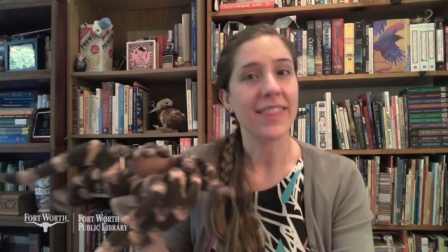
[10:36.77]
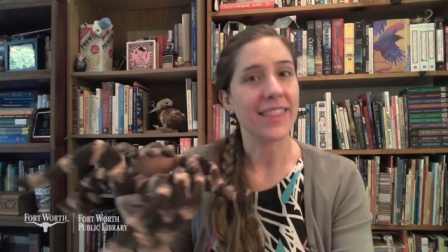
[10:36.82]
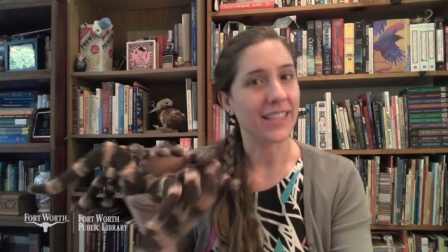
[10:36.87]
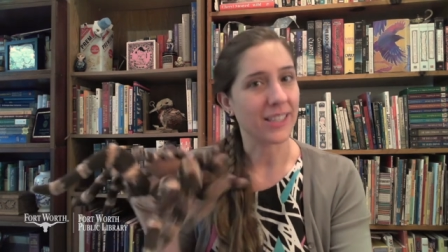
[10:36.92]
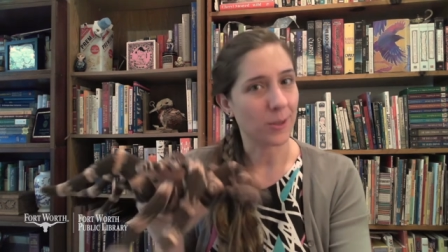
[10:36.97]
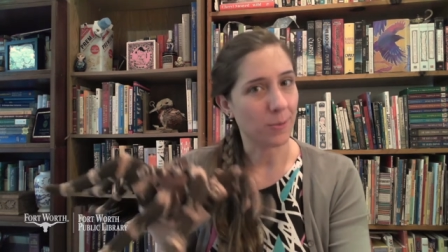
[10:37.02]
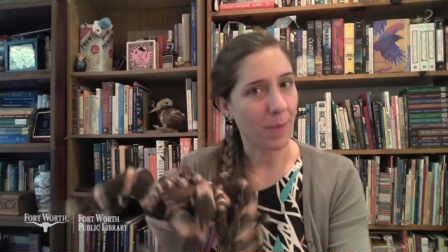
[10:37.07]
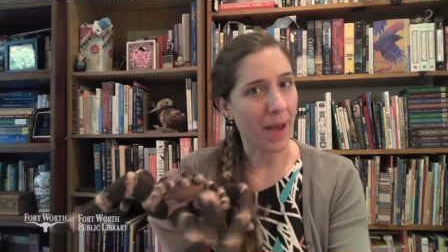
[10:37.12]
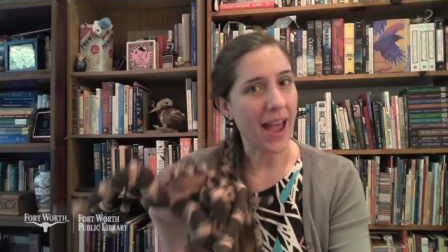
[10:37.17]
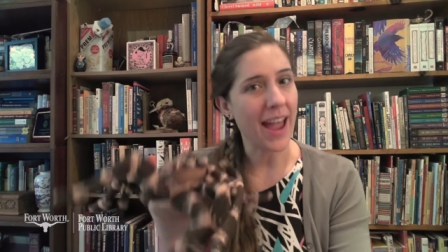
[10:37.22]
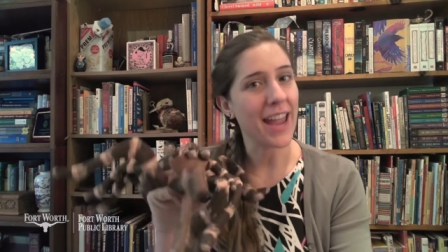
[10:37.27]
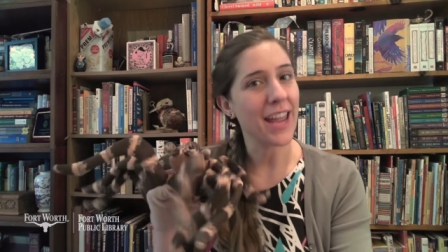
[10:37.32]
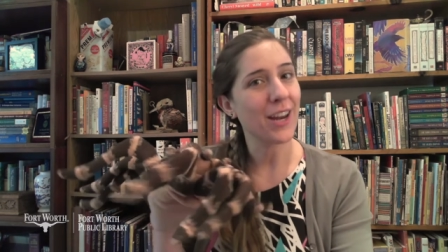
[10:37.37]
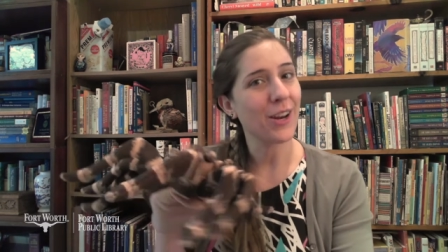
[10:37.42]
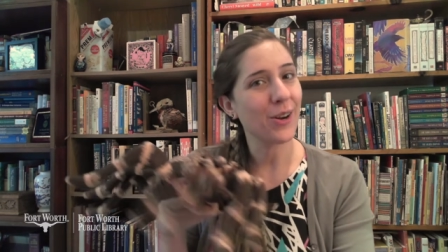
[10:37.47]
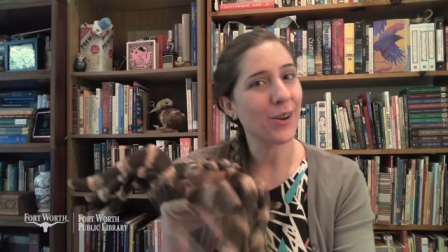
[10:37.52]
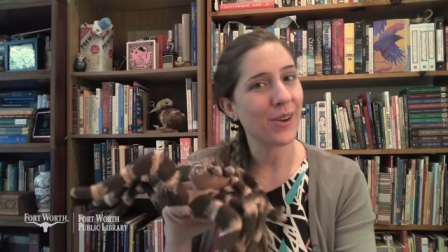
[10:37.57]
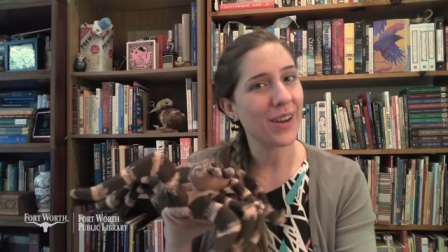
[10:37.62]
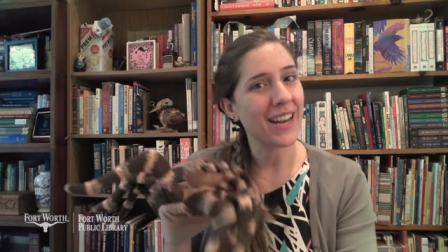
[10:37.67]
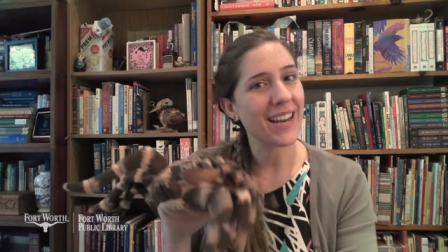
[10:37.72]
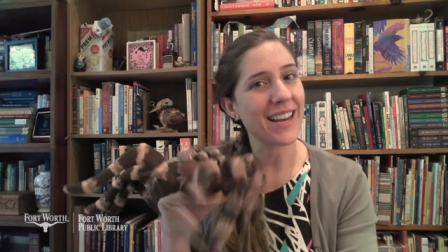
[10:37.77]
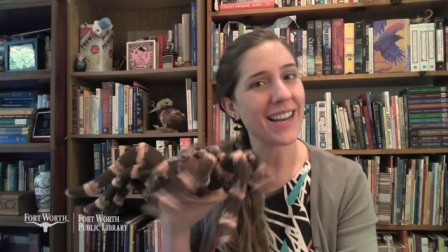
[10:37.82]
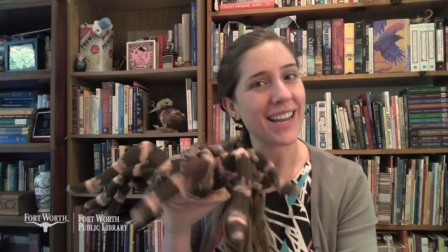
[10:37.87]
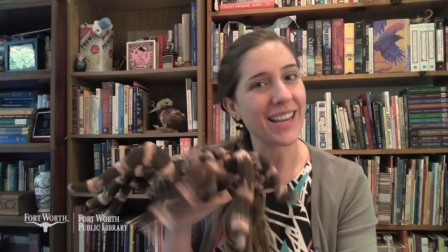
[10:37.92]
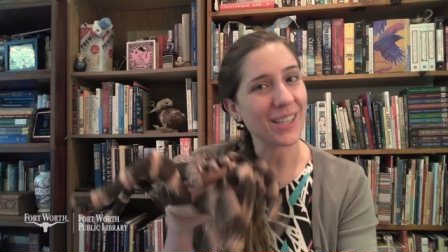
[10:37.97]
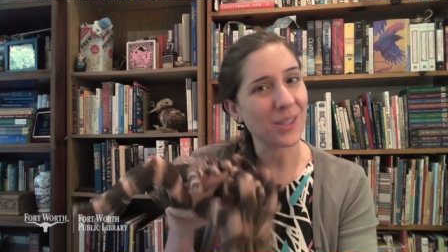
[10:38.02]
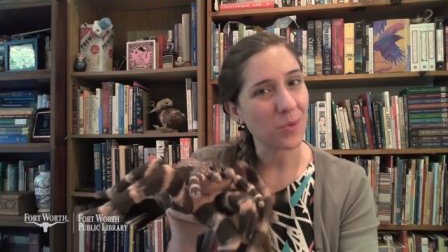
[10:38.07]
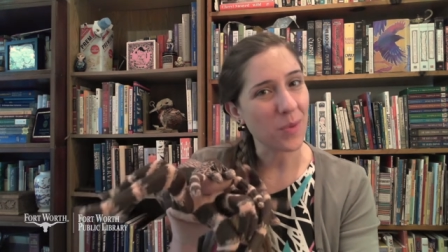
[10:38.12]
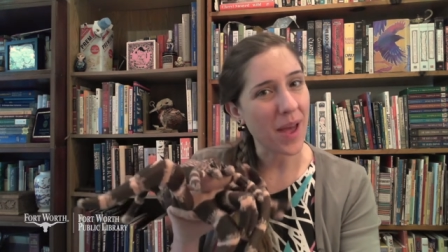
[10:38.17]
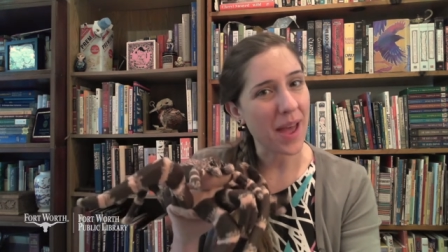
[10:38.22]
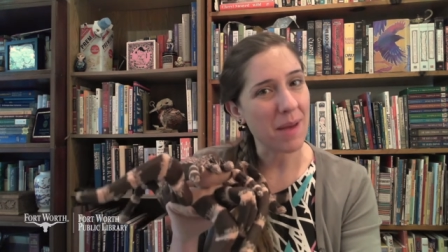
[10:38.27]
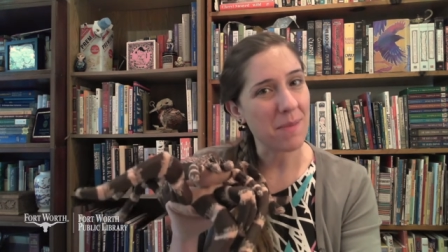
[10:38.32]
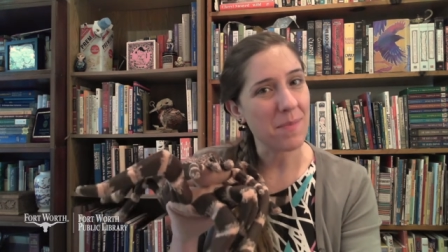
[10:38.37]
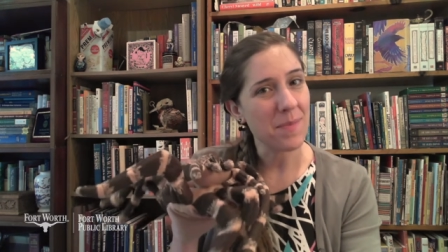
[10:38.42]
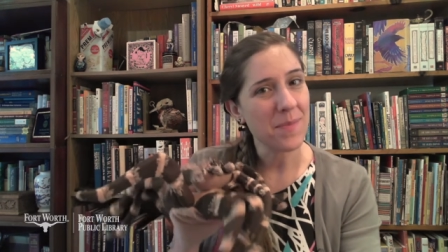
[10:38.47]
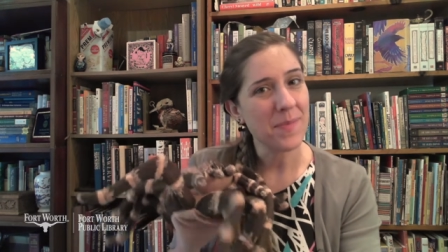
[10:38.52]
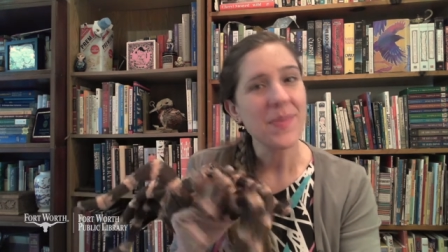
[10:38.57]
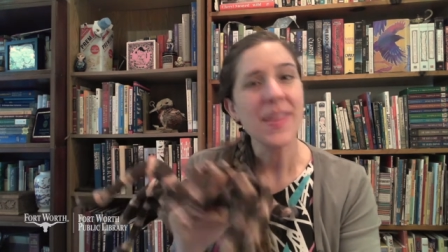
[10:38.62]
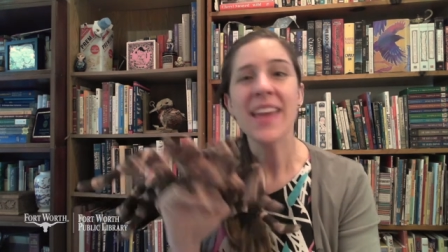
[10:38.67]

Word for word: The spider in his web,